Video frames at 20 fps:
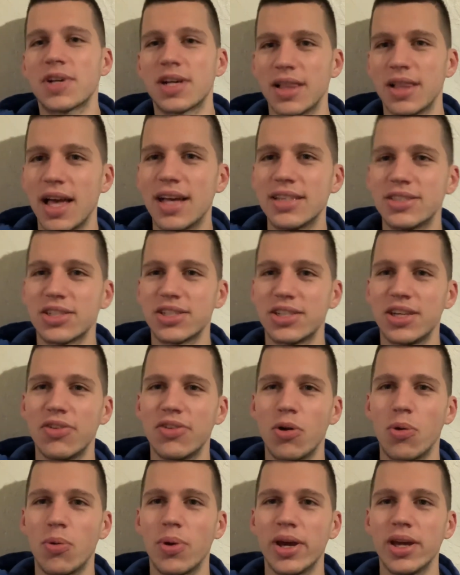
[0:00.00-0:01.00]
Classic
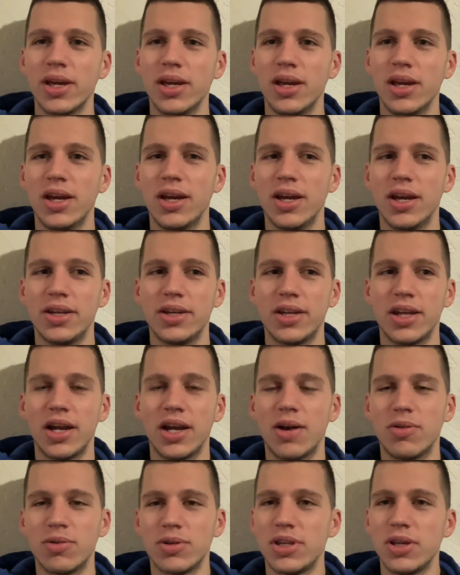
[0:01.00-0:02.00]
giveaway. And then
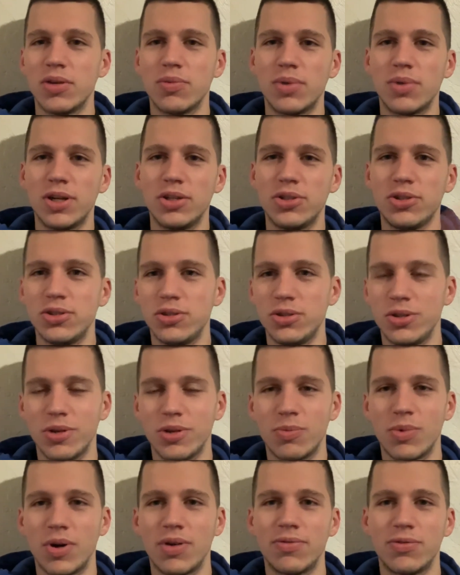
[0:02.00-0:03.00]
I would give one to you
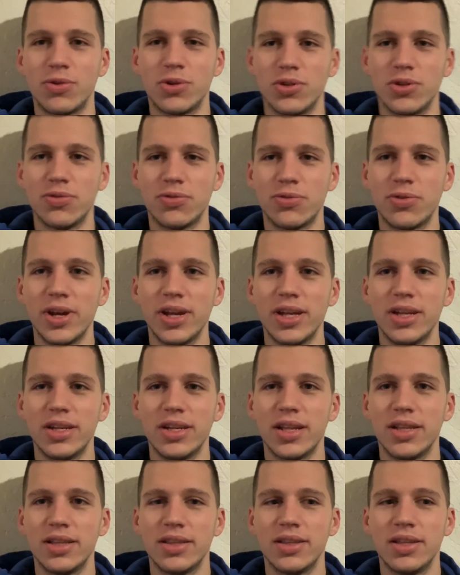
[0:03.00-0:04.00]
and one from your friend.
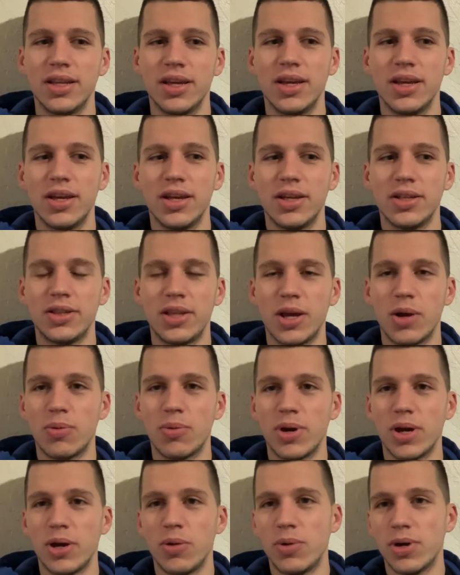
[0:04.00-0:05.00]
And that
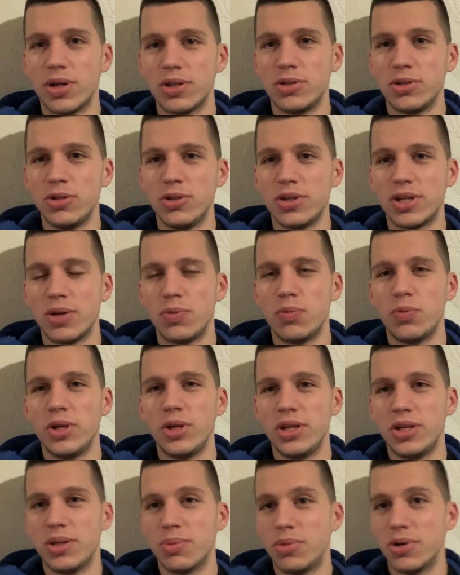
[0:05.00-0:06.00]
way, well, you can
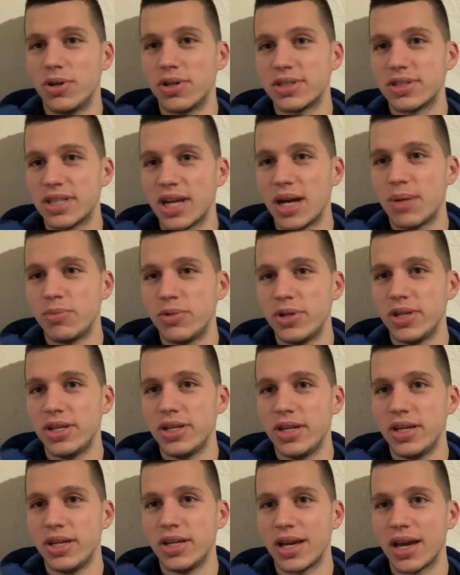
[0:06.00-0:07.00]
read the books I'm
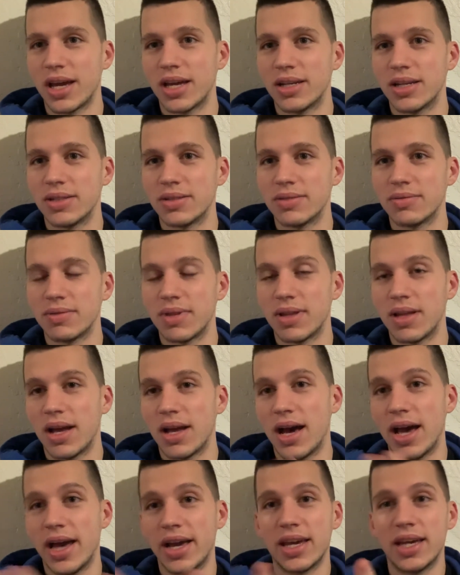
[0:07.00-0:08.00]
reading, and
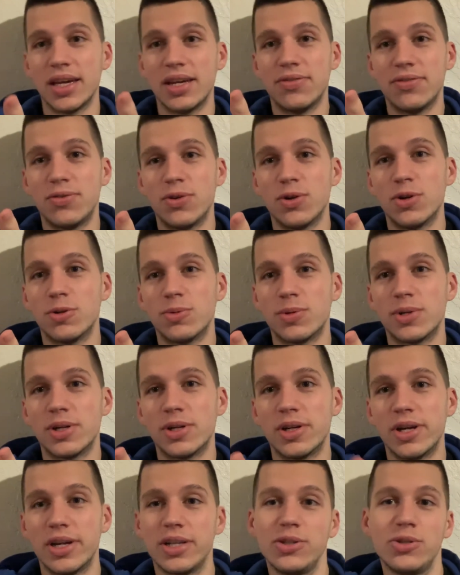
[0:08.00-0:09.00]
I get a
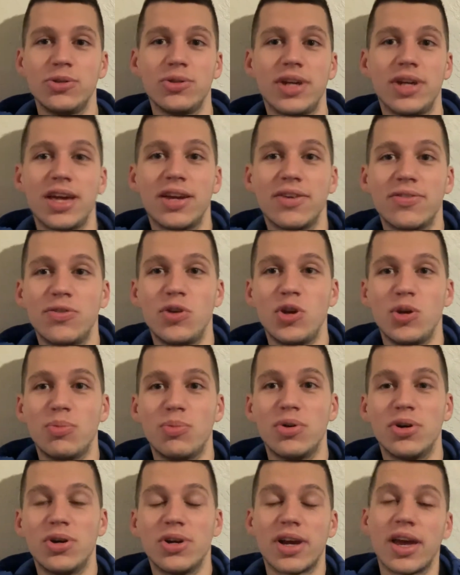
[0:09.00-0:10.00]
follower, and you get a free
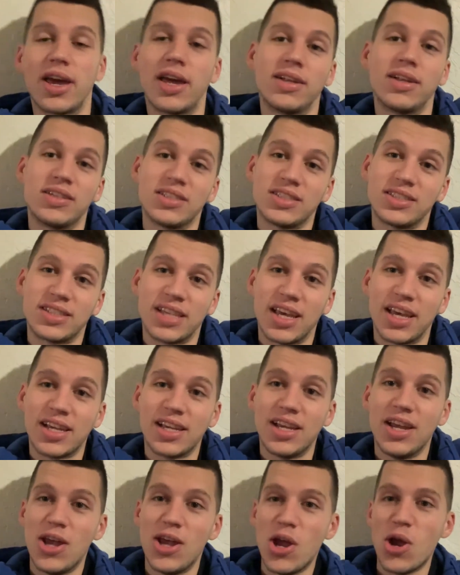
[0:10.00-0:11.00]
book, and it's
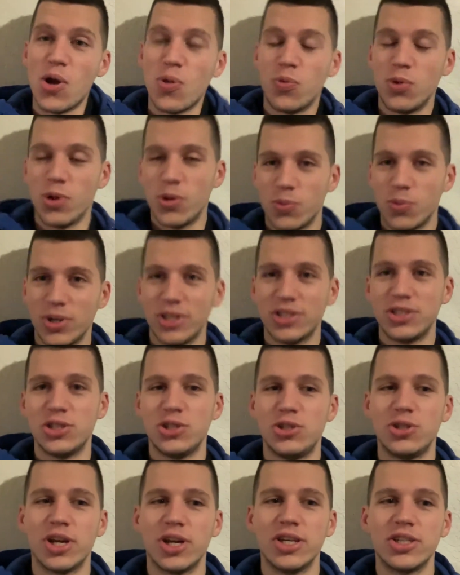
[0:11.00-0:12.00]
like win-win
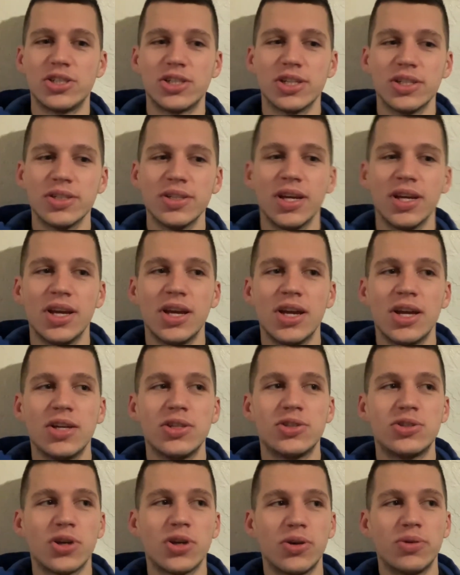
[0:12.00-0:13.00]
situation.
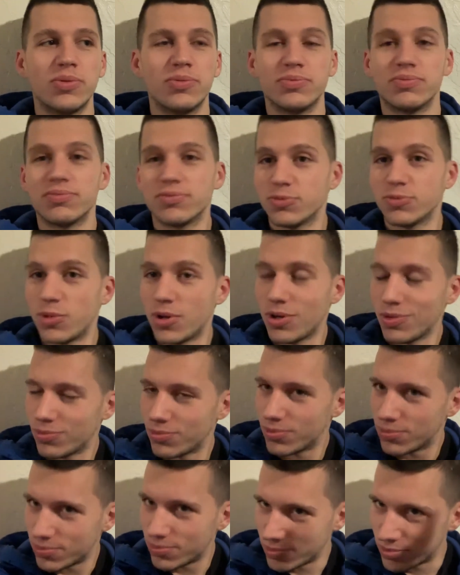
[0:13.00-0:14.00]
So, well,
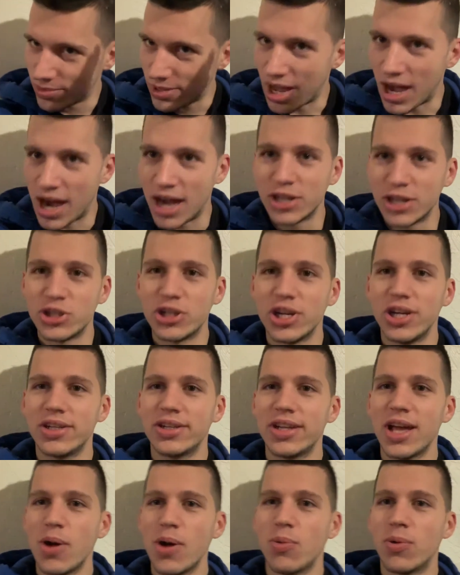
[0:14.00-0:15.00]
now I shared
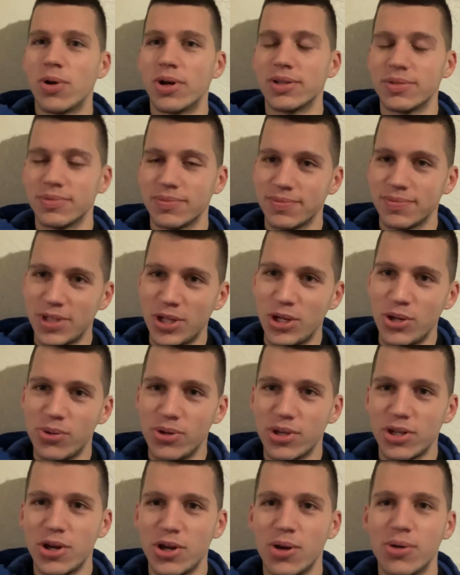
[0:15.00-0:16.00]
that one. Here
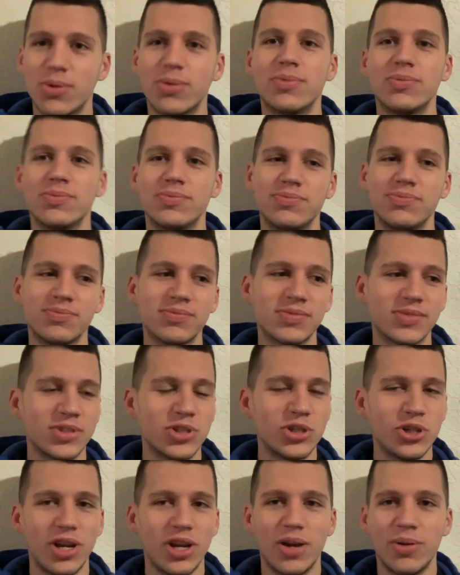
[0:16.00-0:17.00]
you go.
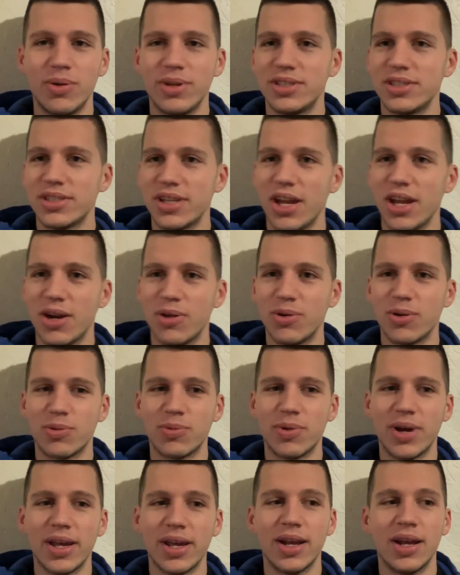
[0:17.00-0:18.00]
Sharing's caring,
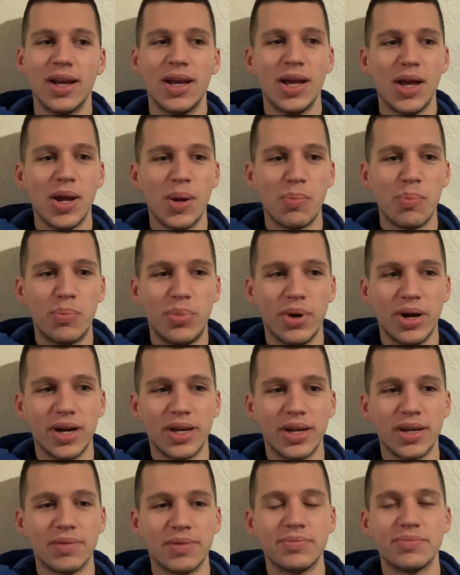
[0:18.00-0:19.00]
right?
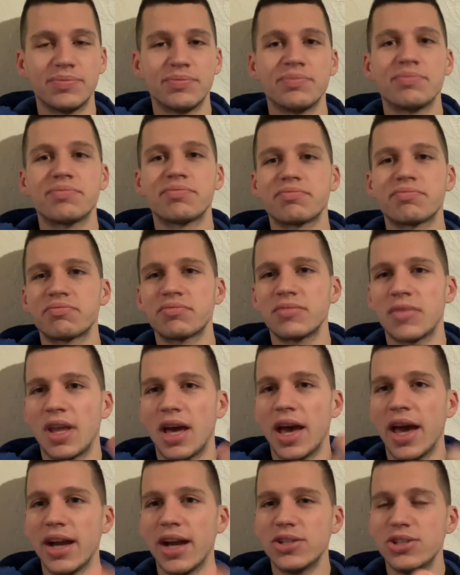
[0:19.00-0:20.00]
But
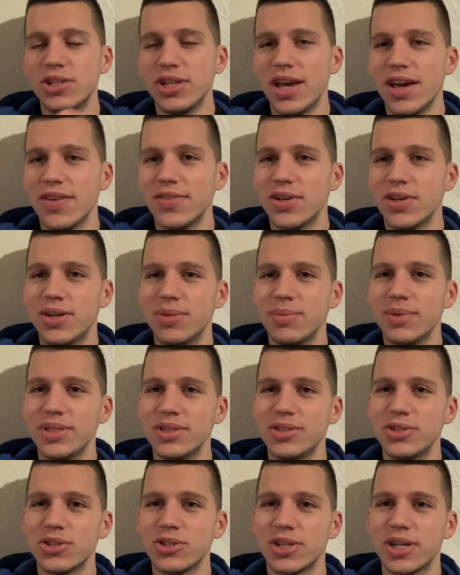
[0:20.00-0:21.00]
I actually have that on my
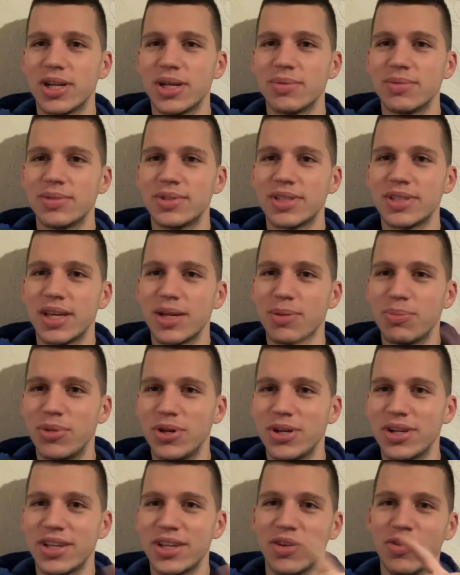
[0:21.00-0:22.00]
Instagram. It's like
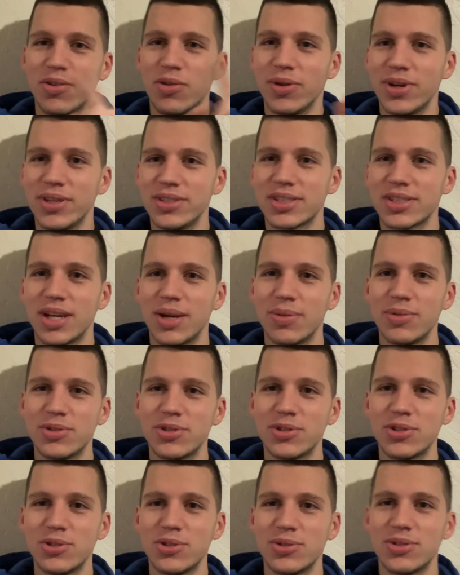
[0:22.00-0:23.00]
book giveaways coming
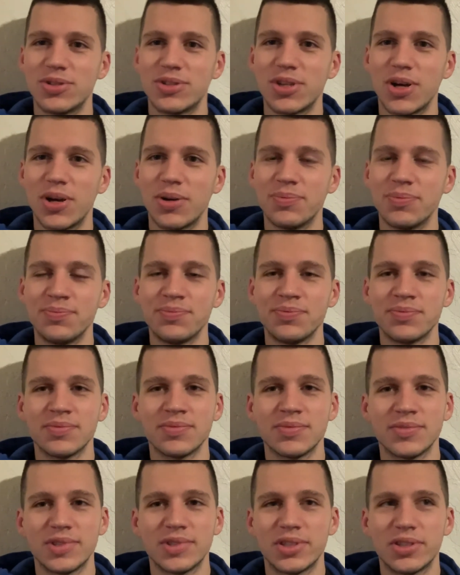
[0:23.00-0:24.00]
soon. So
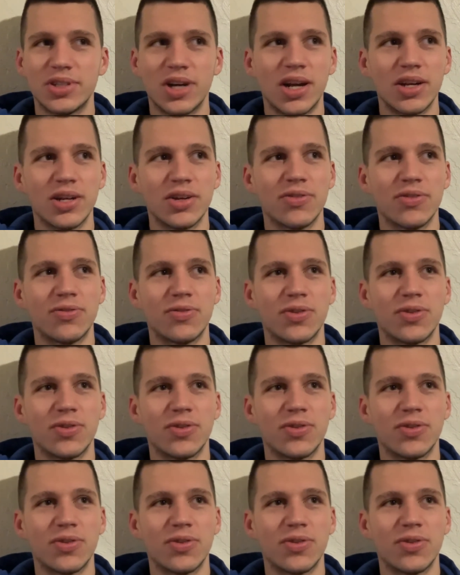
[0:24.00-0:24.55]
starting